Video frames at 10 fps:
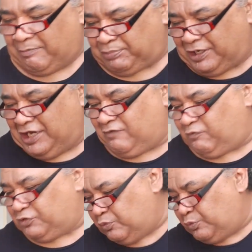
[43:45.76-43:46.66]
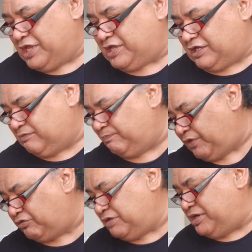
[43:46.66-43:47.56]
planning for the week and
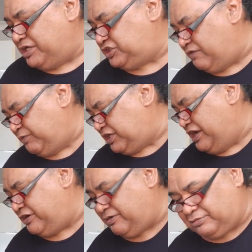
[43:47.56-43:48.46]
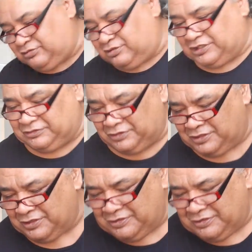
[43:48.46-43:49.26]
holding myself accountable. And,